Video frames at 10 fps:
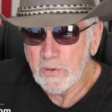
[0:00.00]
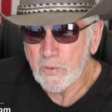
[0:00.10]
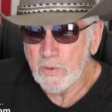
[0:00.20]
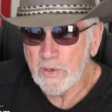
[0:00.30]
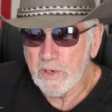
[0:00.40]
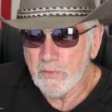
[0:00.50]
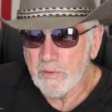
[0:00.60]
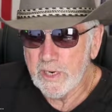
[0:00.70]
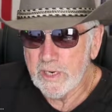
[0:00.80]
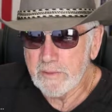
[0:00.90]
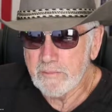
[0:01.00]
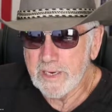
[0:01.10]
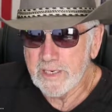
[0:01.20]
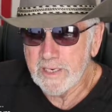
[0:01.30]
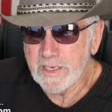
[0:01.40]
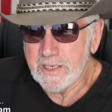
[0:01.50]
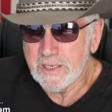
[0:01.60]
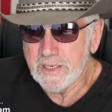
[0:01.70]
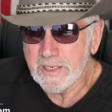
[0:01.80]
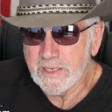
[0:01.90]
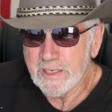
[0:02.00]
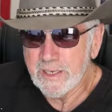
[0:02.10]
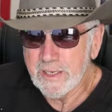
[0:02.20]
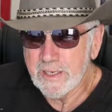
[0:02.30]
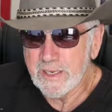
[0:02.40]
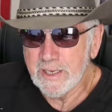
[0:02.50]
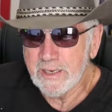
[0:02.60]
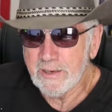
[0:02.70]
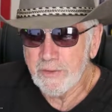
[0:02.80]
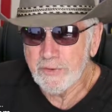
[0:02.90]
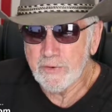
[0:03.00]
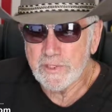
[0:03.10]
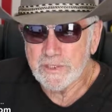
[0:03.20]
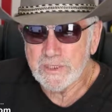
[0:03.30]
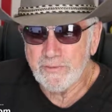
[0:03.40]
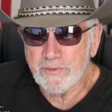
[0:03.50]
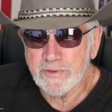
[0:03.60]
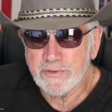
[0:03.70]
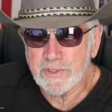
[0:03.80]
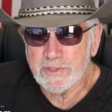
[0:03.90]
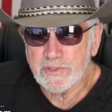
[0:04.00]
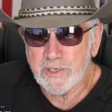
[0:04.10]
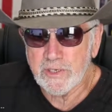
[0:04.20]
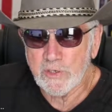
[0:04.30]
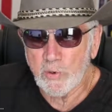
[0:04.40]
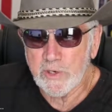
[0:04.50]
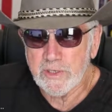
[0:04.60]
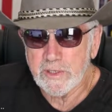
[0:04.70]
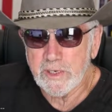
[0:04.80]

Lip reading: were arraigned Monday in 37th District Court